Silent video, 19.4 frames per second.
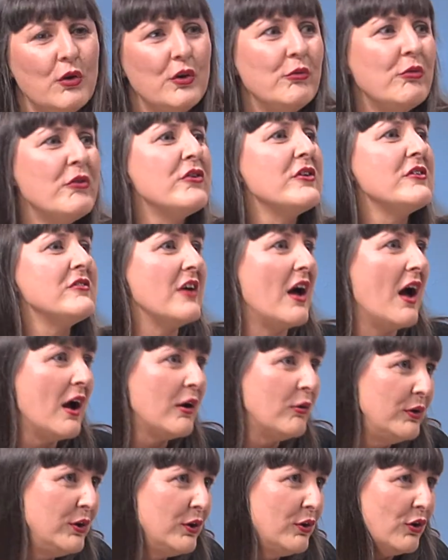it was a
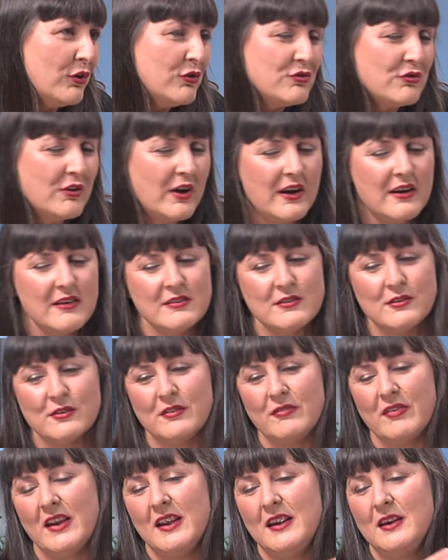dark where you got dressed, or
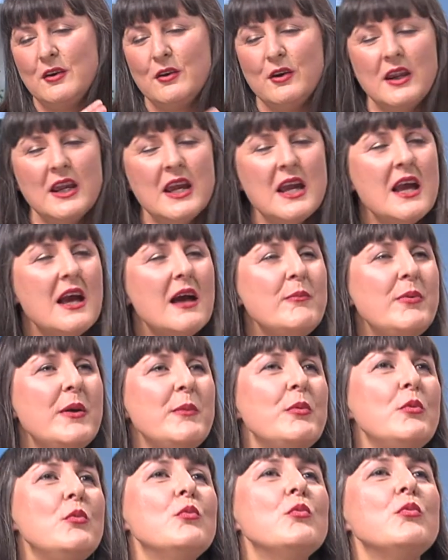they, you know, and
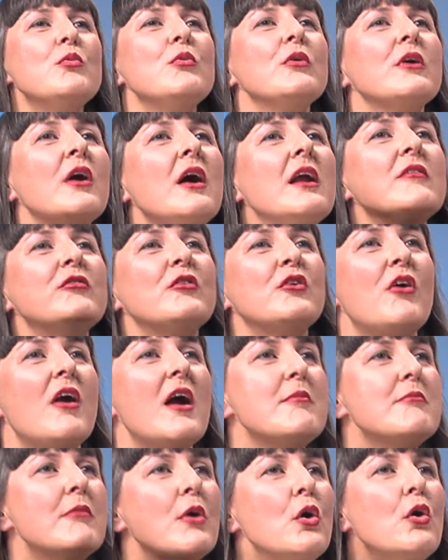people would kind of
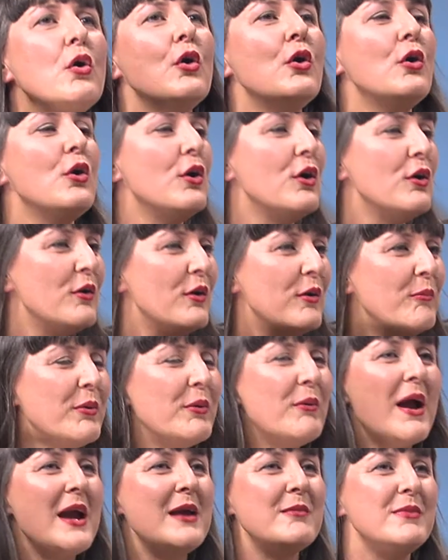cry more,
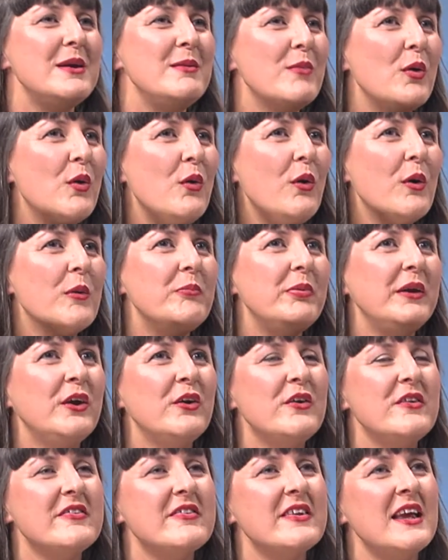berate me more,
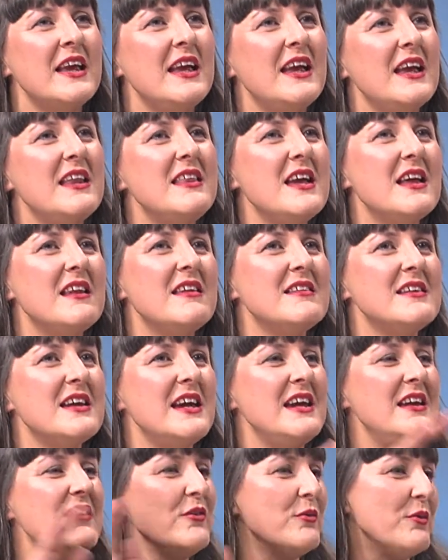because at the end of the day,
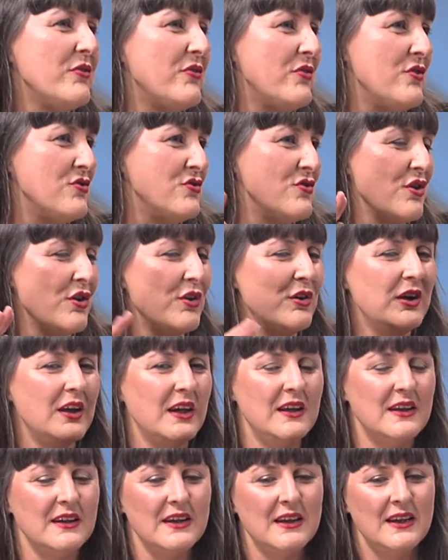he's always the joke.
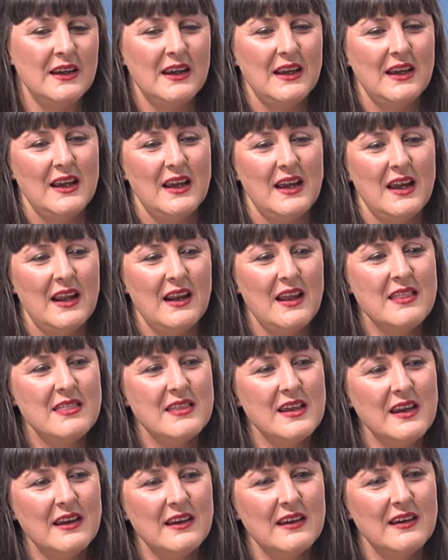And I
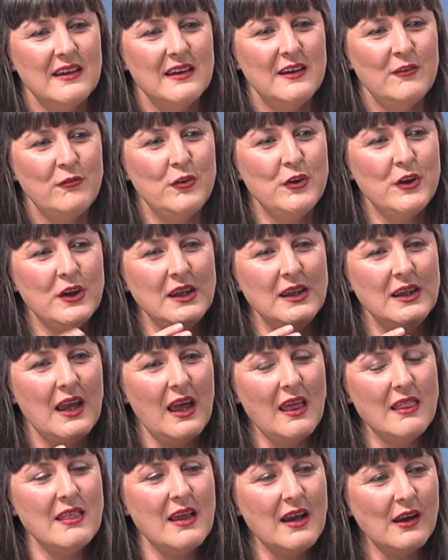think if you can
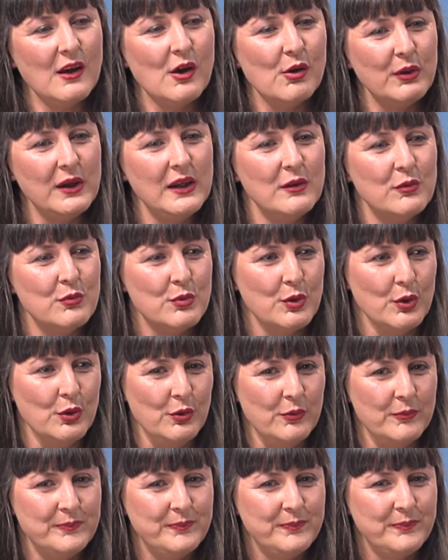get that going in a
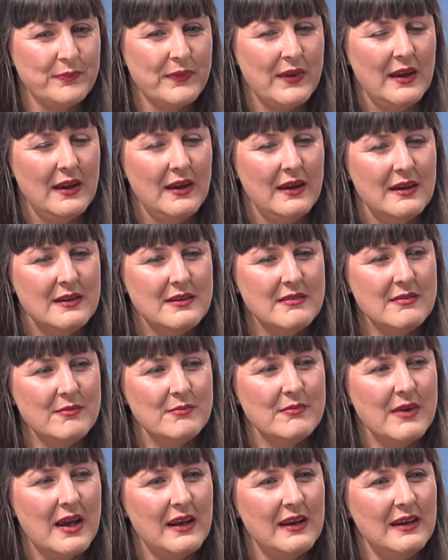room, it
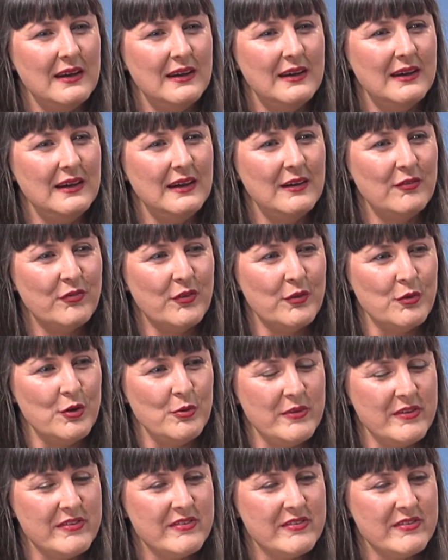doesn't matter if the room is